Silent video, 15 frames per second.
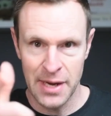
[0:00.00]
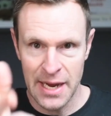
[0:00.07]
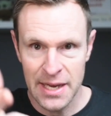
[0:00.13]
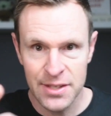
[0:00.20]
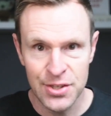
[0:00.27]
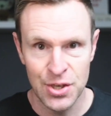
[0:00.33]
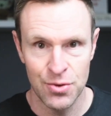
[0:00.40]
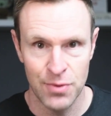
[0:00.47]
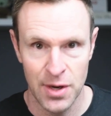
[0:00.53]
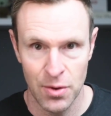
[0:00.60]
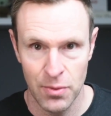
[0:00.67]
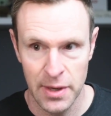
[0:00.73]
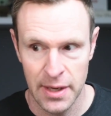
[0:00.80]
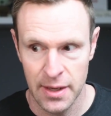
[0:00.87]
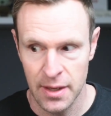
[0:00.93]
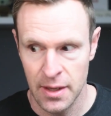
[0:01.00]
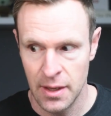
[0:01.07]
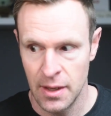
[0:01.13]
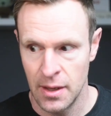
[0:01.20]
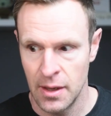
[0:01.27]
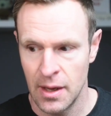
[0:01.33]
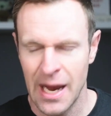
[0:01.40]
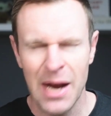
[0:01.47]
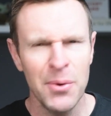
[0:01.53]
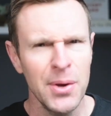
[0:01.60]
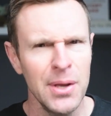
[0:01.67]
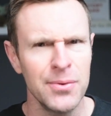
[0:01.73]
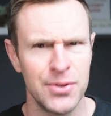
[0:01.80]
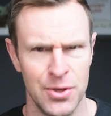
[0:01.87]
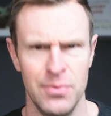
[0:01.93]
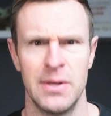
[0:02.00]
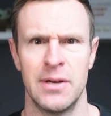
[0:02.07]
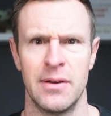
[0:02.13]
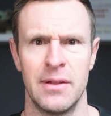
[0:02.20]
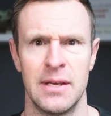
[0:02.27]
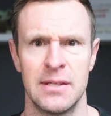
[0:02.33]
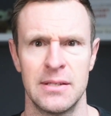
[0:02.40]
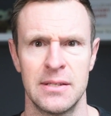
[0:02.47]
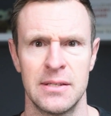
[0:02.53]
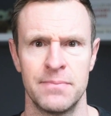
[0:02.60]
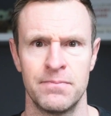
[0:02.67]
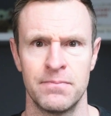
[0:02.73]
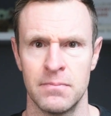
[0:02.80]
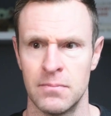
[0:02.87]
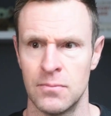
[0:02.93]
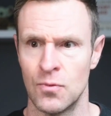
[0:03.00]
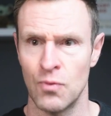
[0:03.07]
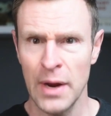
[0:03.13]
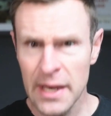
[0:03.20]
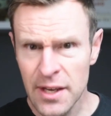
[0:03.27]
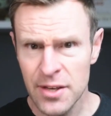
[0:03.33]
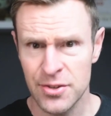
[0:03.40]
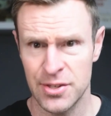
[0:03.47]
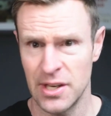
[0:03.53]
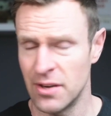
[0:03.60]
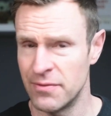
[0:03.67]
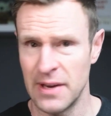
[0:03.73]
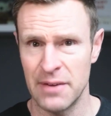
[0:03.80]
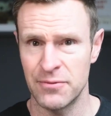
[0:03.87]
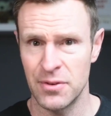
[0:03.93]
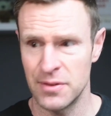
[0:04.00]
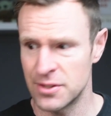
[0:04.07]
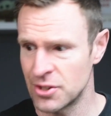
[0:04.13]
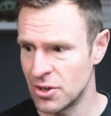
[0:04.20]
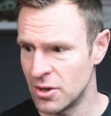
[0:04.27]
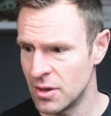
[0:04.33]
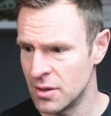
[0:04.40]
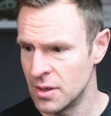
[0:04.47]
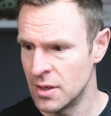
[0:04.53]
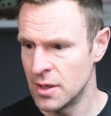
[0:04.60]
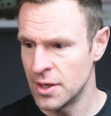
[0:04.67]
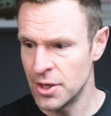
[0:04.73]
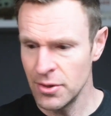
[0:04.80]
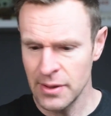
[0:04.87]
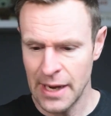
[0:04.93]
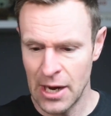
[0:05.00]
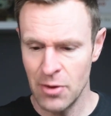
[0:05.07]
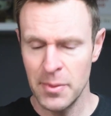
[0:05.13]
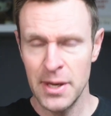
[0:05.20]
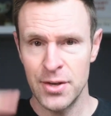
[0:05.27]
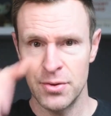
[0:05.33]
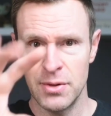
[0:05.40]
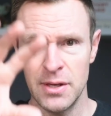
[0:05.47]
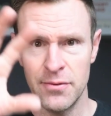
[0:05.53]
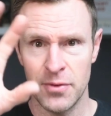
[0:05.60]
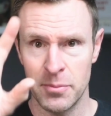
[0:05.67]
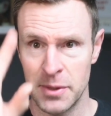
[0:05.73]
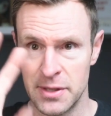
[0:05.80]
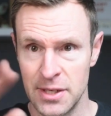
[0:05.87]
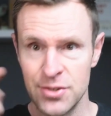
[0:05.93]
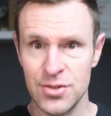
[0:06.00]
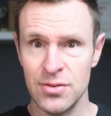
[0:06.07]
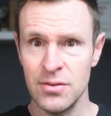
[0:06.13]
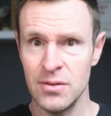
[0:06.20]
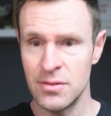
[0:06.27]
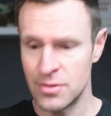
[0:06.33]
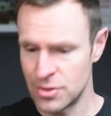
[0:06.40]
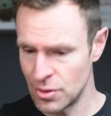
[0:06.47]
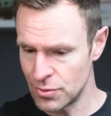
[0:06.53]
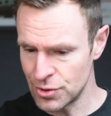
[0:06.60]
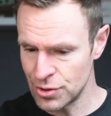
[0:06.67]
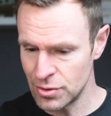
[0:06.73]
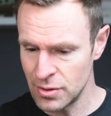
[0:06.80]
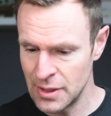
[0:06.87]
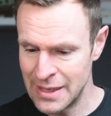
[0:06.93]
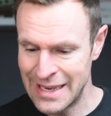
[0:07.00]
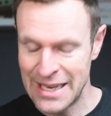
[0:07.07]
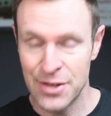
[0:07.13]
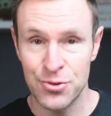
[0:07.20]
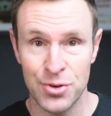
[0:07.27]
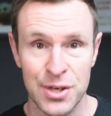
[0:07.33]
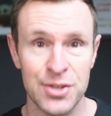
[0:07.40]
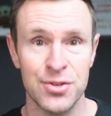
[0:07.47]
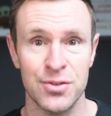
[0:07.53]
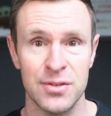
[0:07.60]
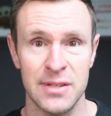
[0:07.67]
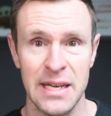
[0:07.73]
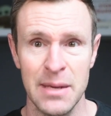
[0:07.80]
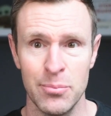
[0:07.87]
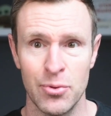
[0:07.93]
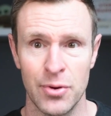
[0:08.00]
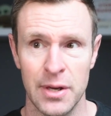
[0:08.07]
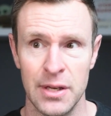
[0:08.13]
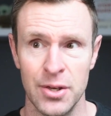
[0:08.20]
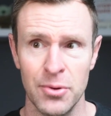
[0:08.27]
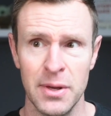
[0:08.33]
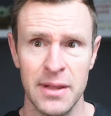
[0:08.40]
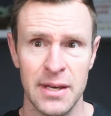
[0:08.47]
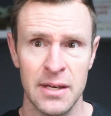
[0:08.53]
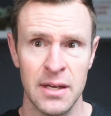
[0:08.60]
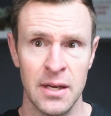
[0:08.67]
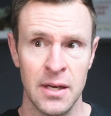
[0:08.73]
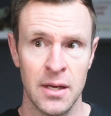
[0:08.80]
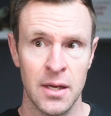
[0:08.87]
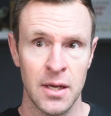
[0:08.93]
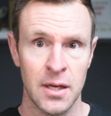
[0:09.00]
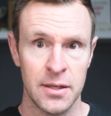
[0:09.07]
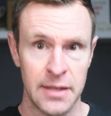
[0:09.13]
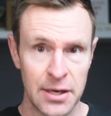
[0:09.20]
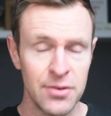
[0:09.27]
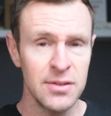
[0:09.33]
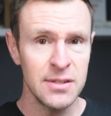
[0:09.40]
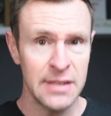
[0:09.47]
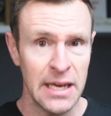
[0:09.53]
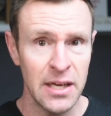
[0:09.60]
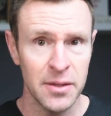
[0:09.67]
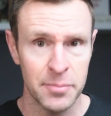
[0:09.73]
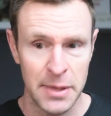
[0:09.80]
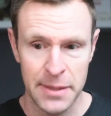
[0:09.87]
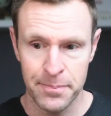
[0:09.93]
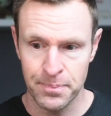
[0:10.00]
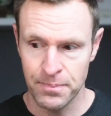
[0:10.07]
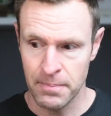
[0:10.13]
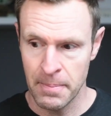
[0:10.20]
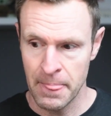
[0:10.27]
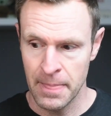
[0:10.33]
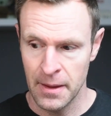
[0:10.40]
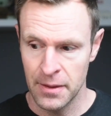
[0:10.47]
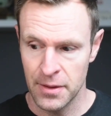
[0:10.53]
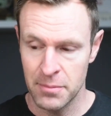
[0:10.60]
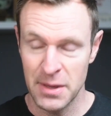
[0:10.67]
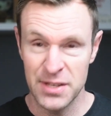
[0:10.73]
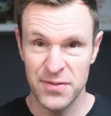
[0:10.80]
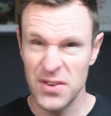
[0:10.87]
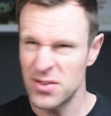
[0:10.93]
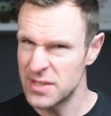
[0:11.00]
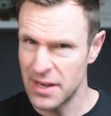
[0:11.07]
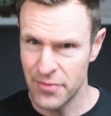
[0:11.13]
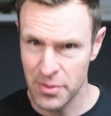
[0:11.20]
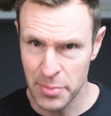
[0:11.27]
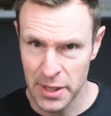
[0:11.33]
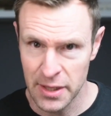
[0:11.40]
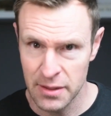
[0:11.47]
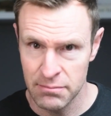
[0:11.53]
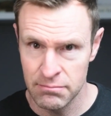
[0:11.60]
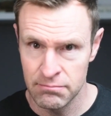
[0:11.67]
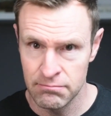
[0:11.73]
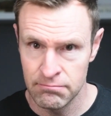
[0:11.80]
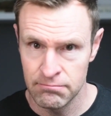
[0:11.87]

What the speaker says: I would ask you right away, how are you doing on this? Rank yourself after this call. You know what, how am I doing from a digital, social, and traditional standpoint, knowing that Darren's telling me that my sphere is everybody.